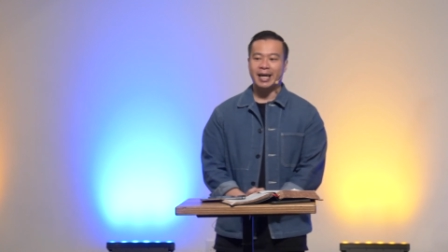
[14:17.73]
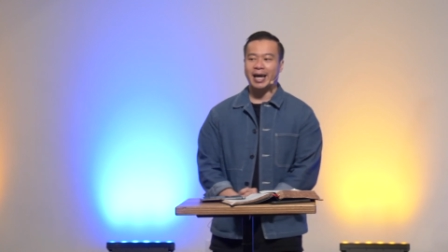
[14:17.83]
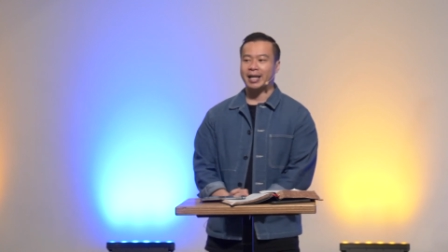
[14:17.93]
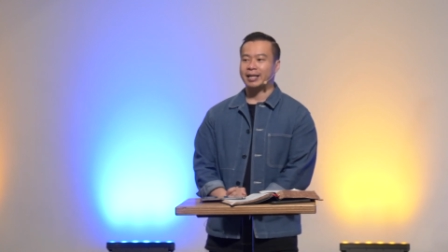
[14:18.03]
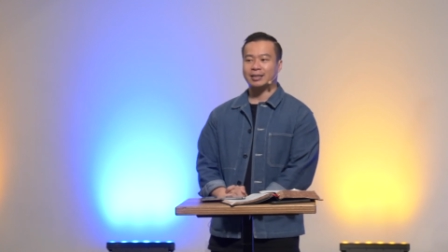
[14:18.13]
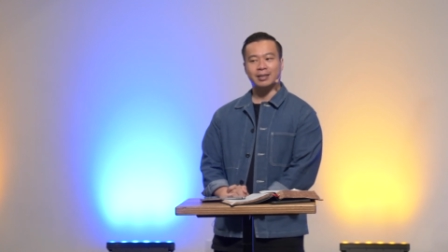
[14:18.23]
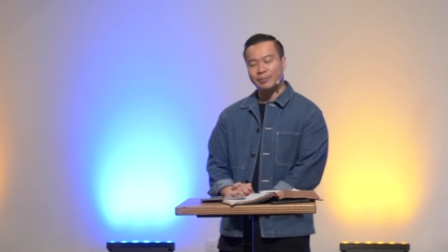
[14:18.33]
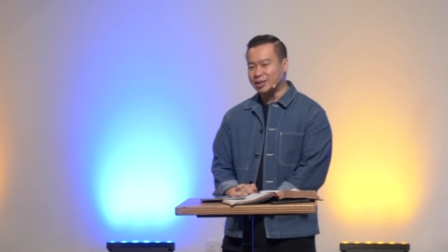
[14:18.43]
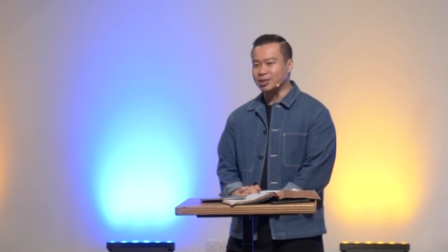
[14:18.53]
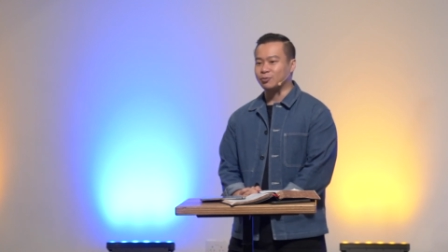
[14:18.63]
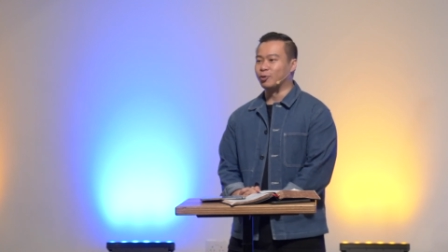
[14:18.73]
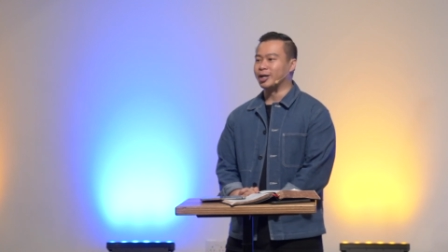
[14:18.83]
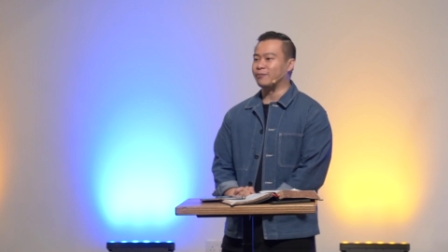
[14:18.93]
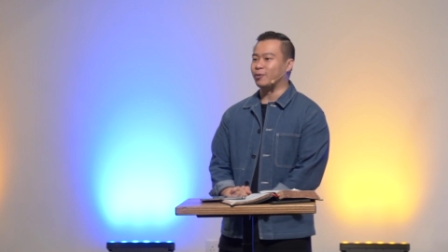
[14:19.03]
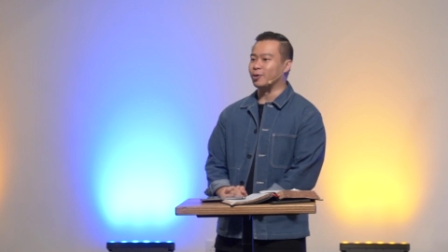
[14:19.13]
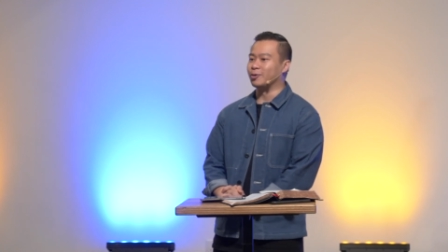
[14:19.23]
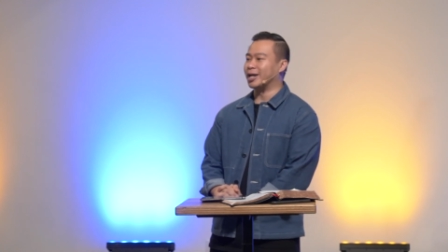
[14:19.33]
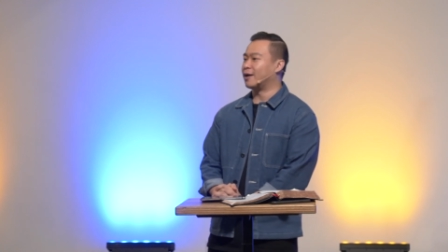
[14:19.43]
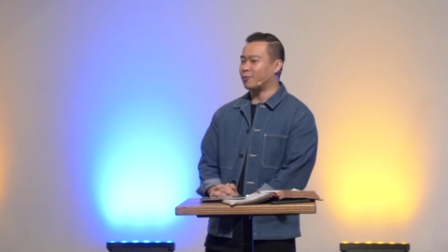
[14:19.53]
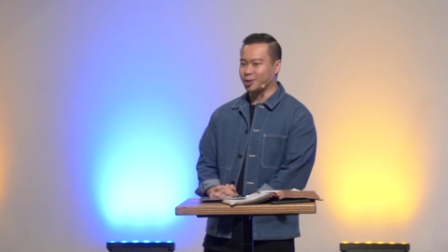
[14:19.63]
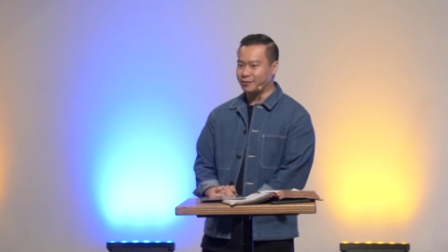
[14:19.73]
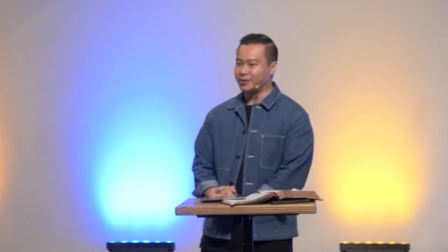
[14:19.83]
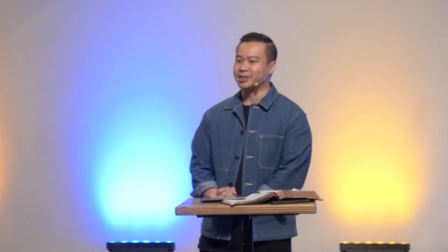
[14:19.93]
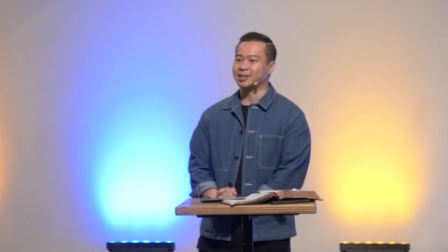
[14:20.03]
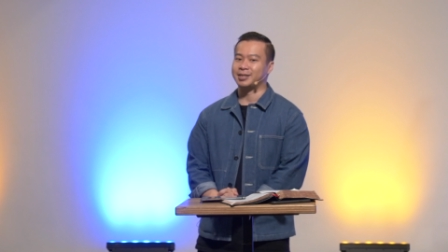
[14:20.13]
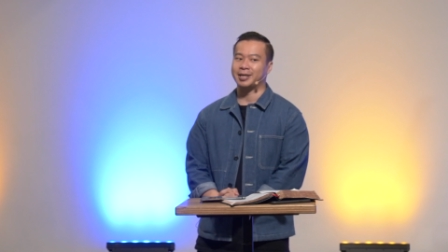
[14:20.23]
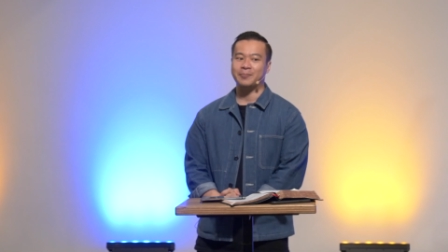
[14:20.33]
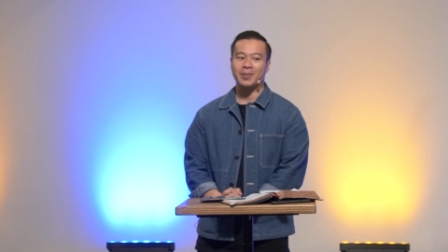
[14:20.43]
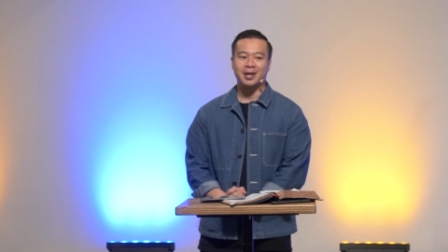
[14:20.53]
And let me just ruin it for you. There are 40 verses there.